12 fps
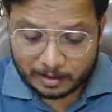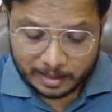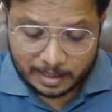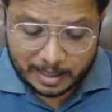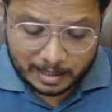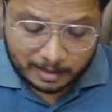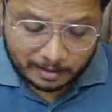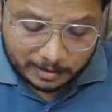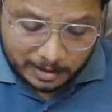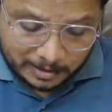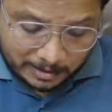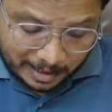Here
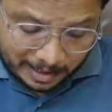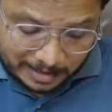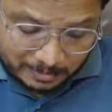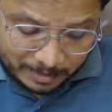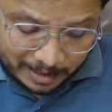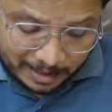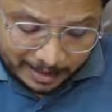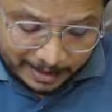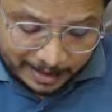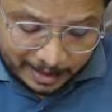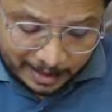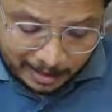this transmitter
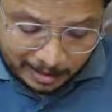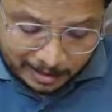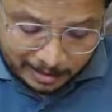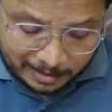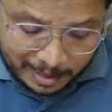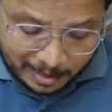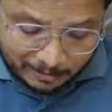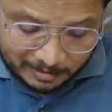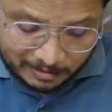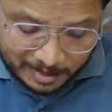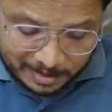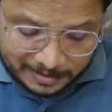antenna that will
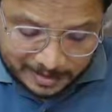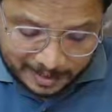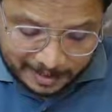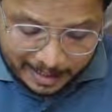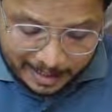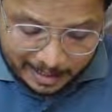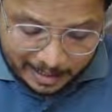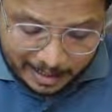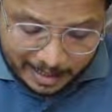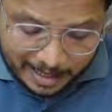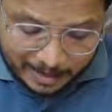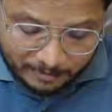be sending
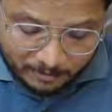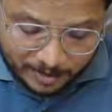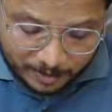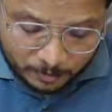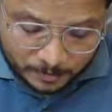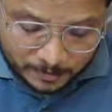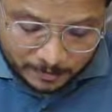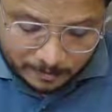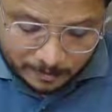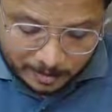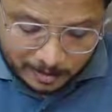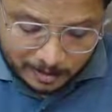EM waves.
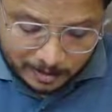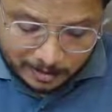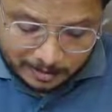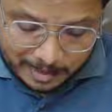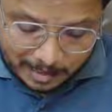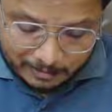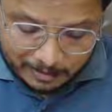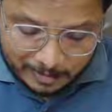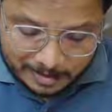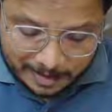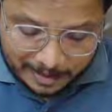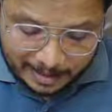That will be
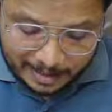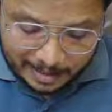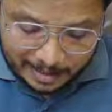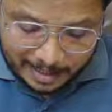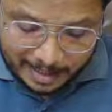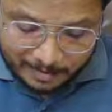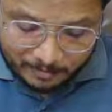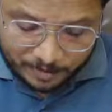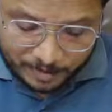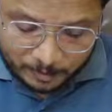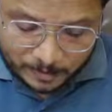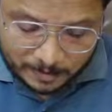sending EM
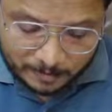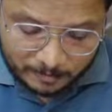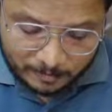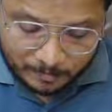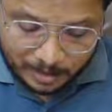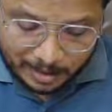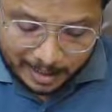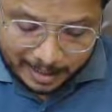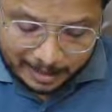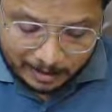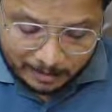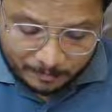waves.
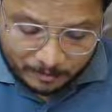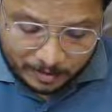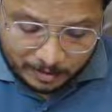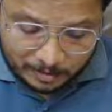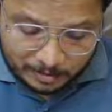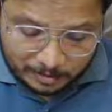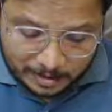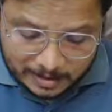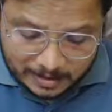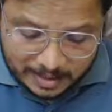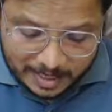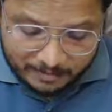And
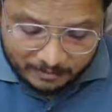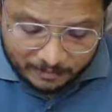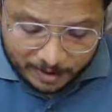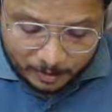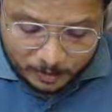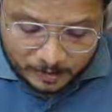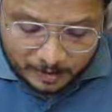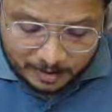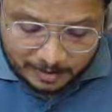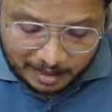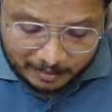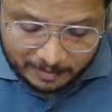these EM waves
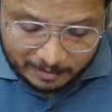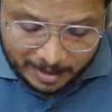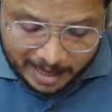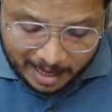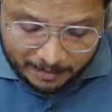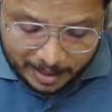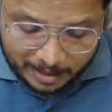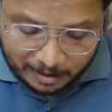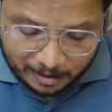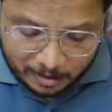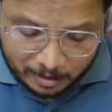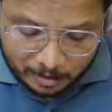that will be having